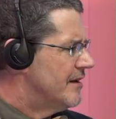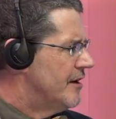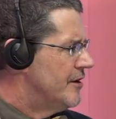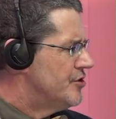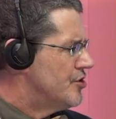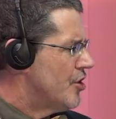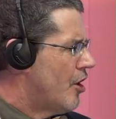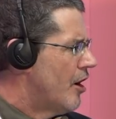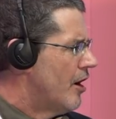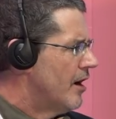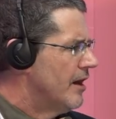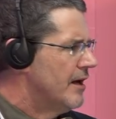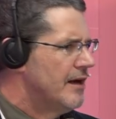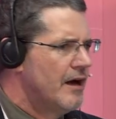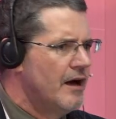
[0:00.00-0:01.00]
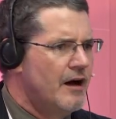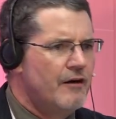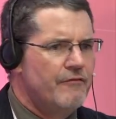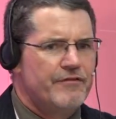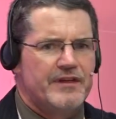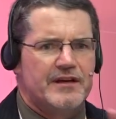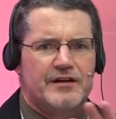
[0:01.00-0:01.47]
a darling
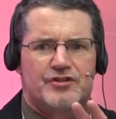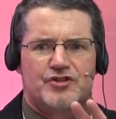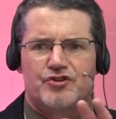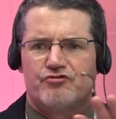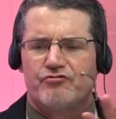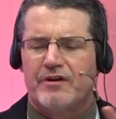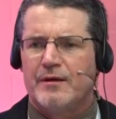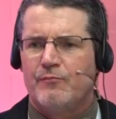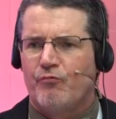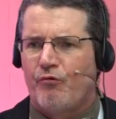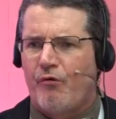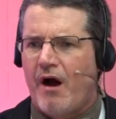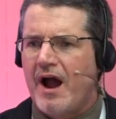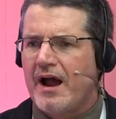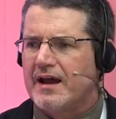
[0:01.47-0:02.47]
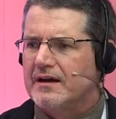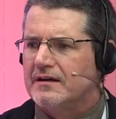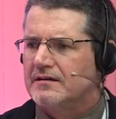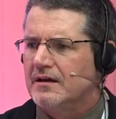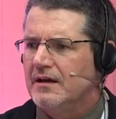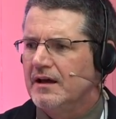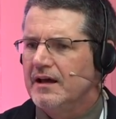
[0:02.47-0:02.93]
of the extreme
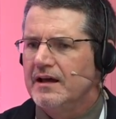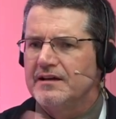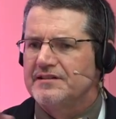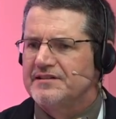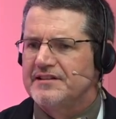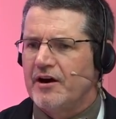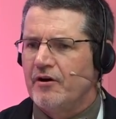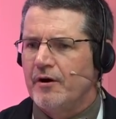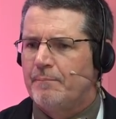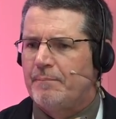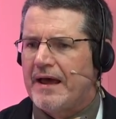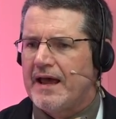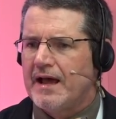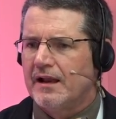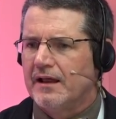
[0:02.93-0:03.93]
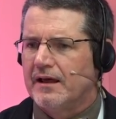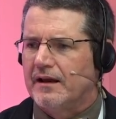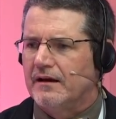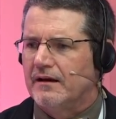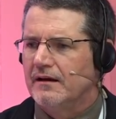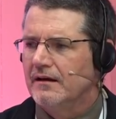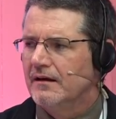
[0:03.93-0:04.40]
right is Sarah
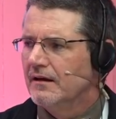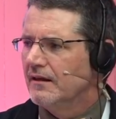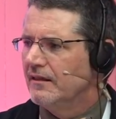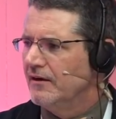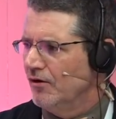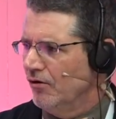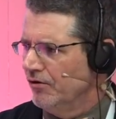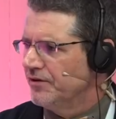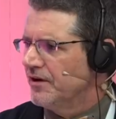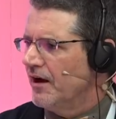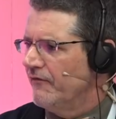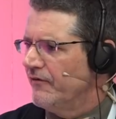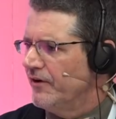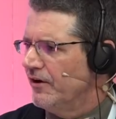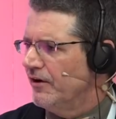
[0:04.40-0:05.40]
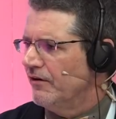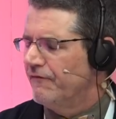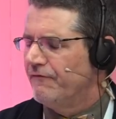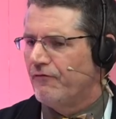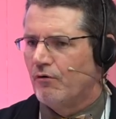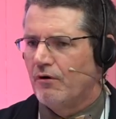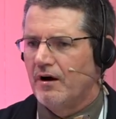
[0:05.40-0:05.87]
Palin, the old governor
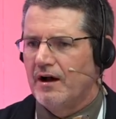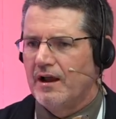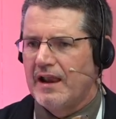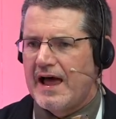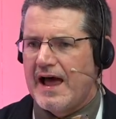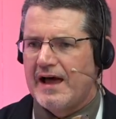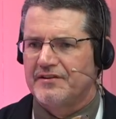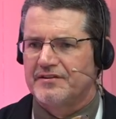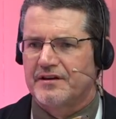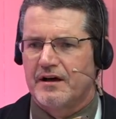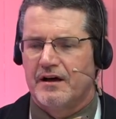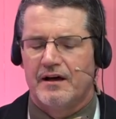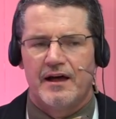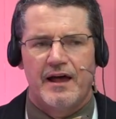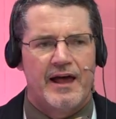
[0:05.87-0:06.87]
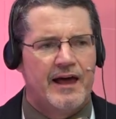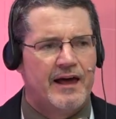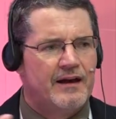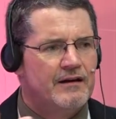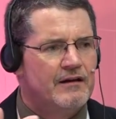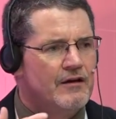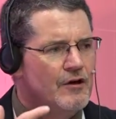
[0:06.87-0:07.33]
for Alaska
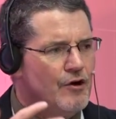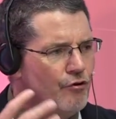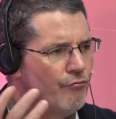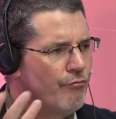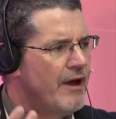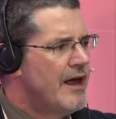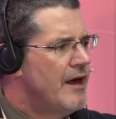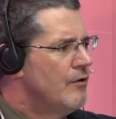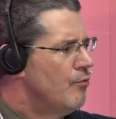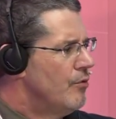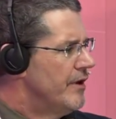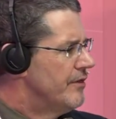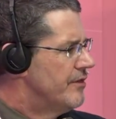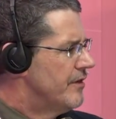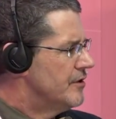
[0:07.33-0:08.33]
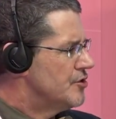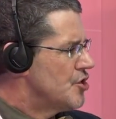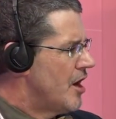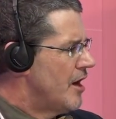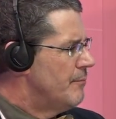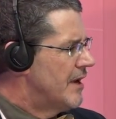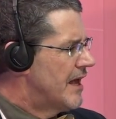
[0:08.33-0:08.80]
and ran with
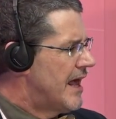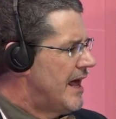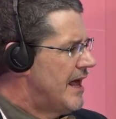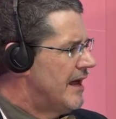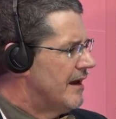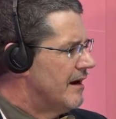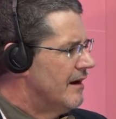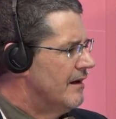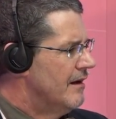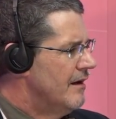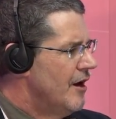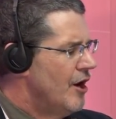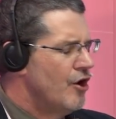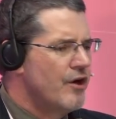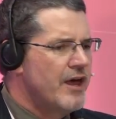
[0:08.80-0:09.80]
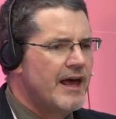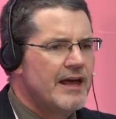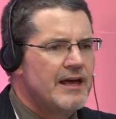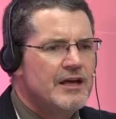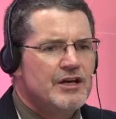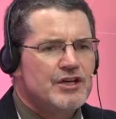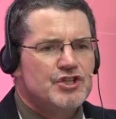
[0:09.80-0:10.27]
John McCain. Okay,
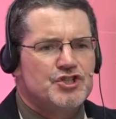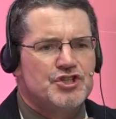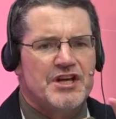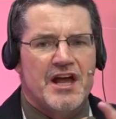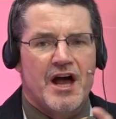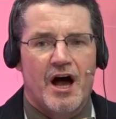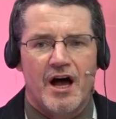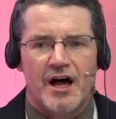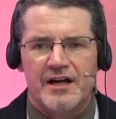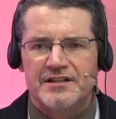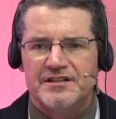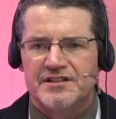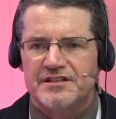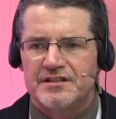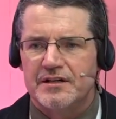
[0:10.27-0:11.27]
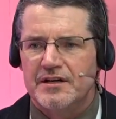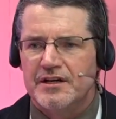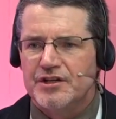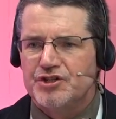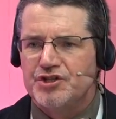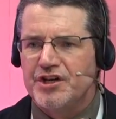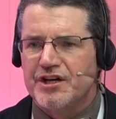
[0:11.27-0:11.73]
she hunts,
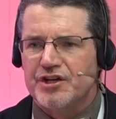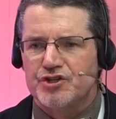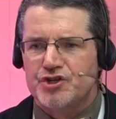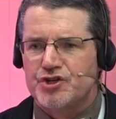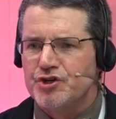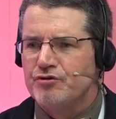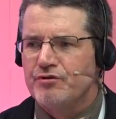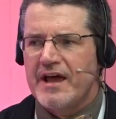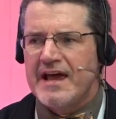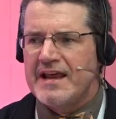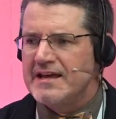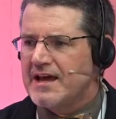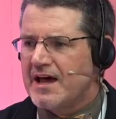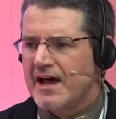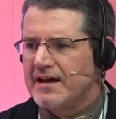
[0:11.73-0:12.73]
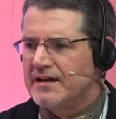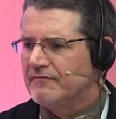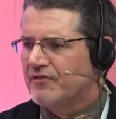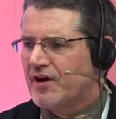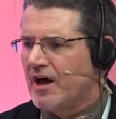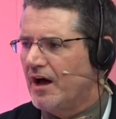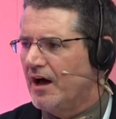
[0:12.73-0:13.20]
she can shoot any kind
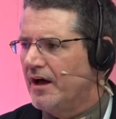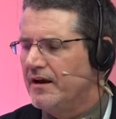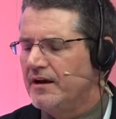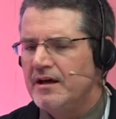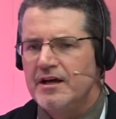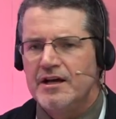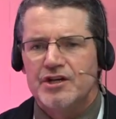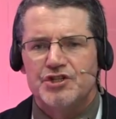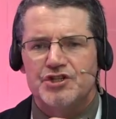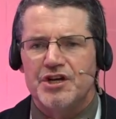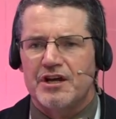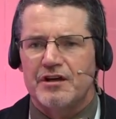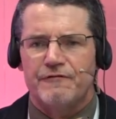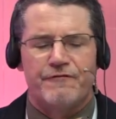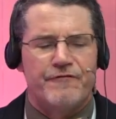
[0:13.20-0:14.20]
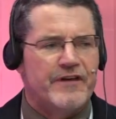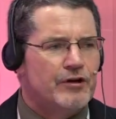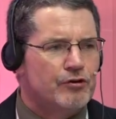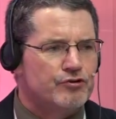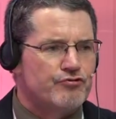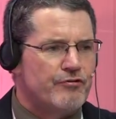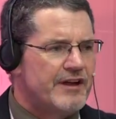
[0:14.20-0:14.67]
of gun, she can
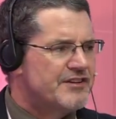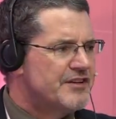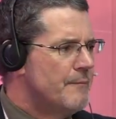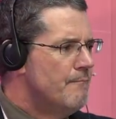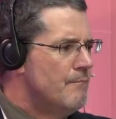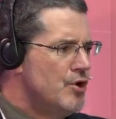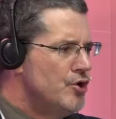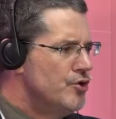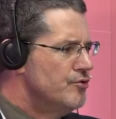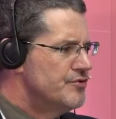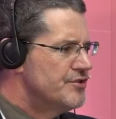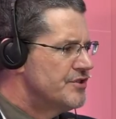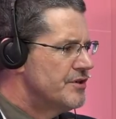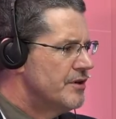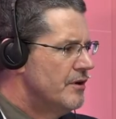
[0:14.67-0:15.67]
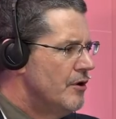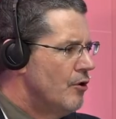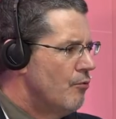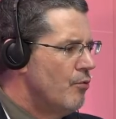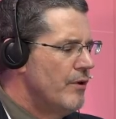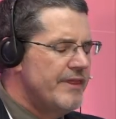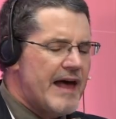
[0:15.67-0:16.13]
field dress a moose
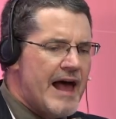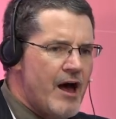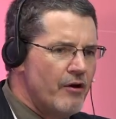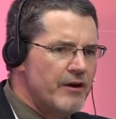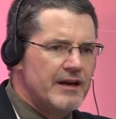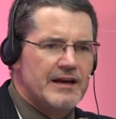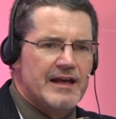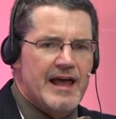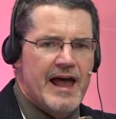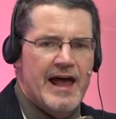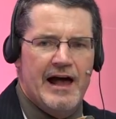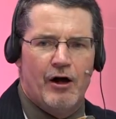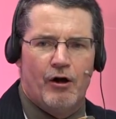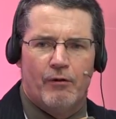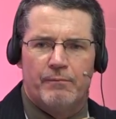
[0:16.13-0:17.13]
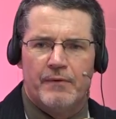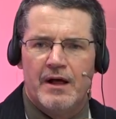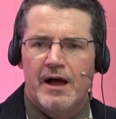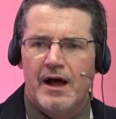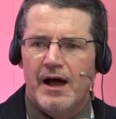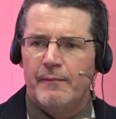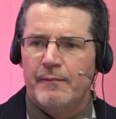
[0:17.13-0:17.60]
without any help.
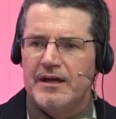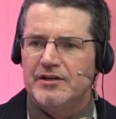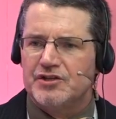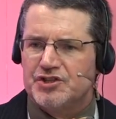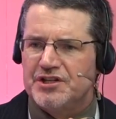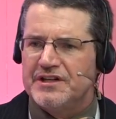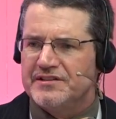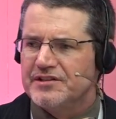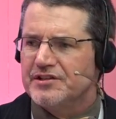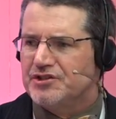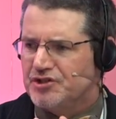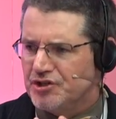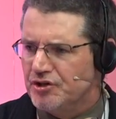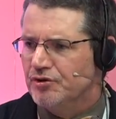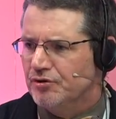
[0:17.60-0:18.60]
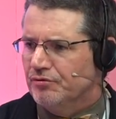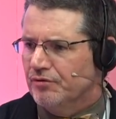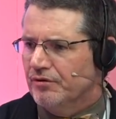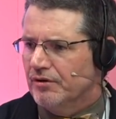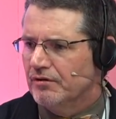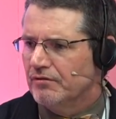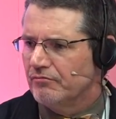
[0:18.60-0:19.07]
I mean, she's a
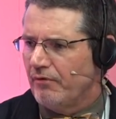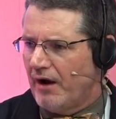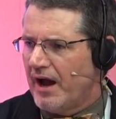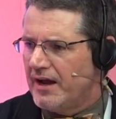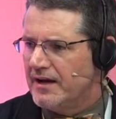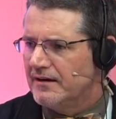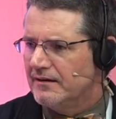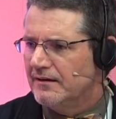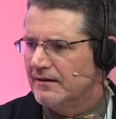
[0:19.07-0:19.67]
dude, right?